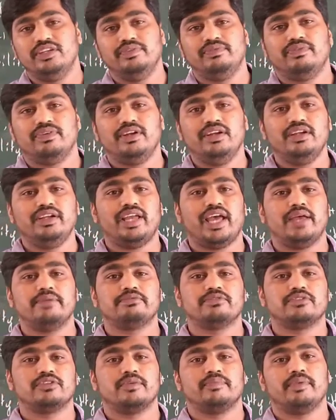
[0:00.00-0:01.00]
different
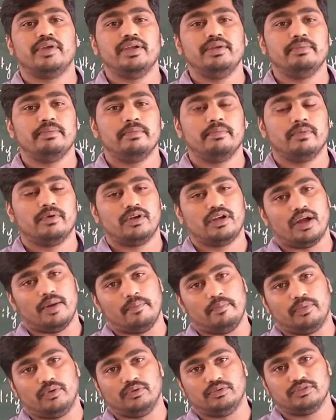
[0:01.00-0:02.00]
types of
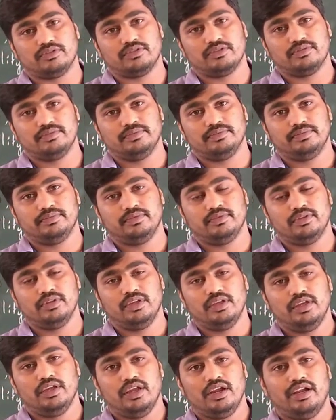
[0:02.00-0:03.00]
compounds
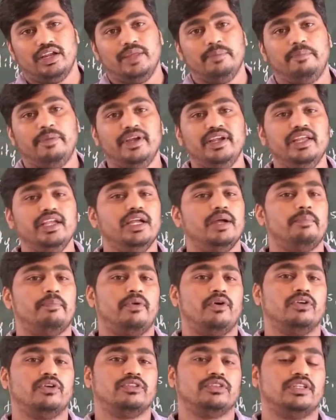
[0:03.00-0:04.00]
depending
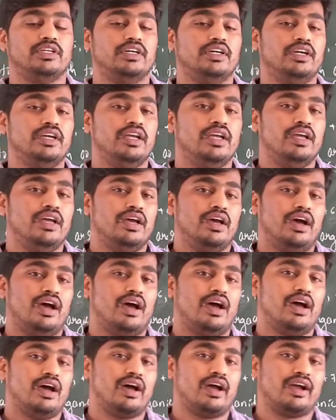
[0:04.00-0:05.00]
upon the
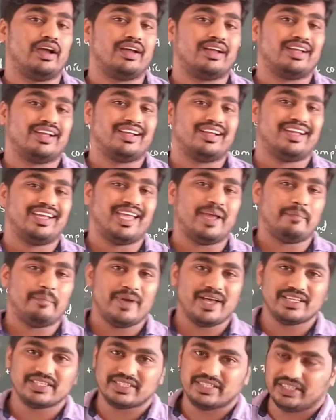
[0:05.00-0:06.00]

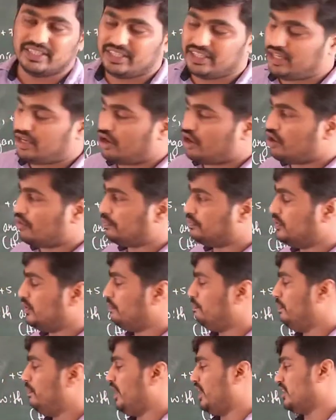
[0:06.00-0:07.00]
capacity of the
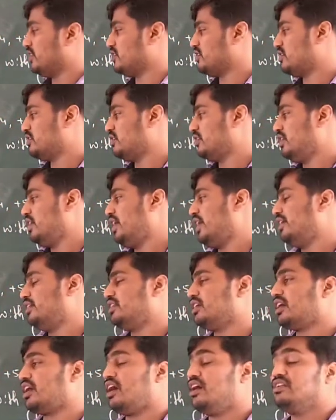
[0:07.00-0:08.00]
base and
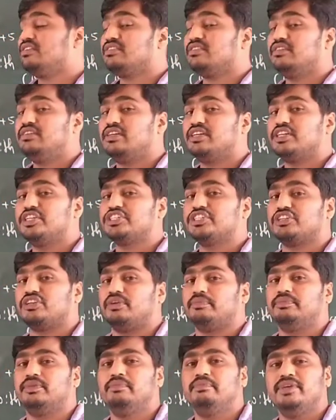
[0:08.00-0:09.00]
the concentration
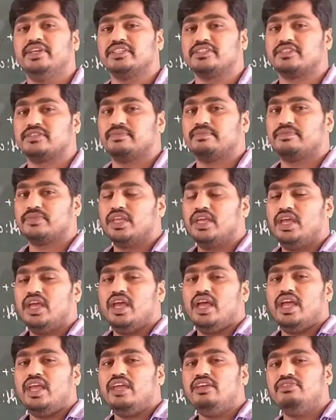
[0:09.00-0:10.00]
of the base.
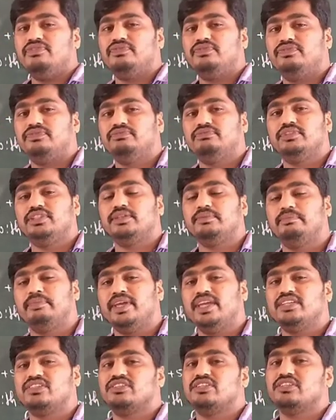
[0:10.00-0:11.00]
If the
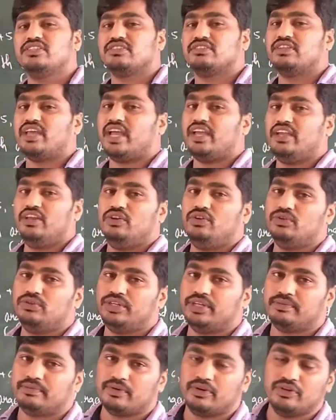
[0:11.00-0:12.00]
base is dilute,
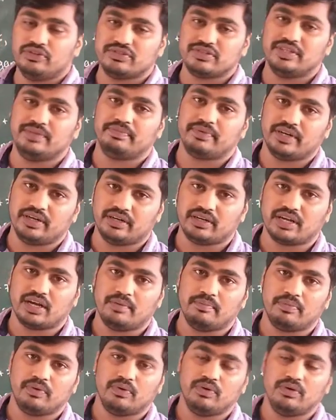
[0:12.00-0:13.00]
it produces different
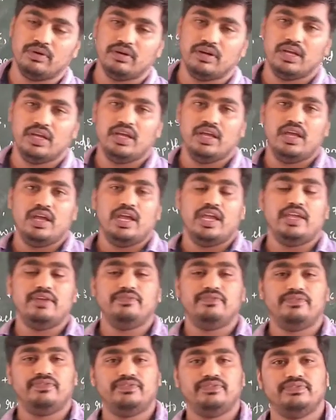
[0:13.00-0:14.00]
compound.
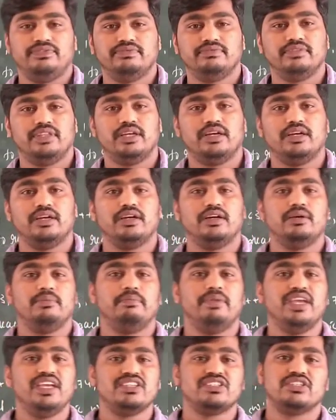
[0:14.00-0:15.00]
If the
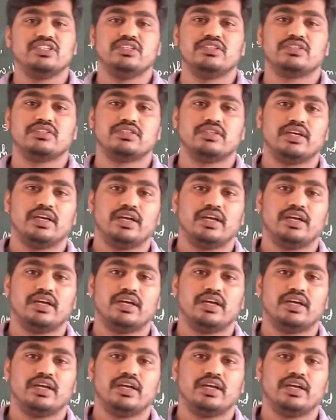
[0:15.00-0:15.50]
base is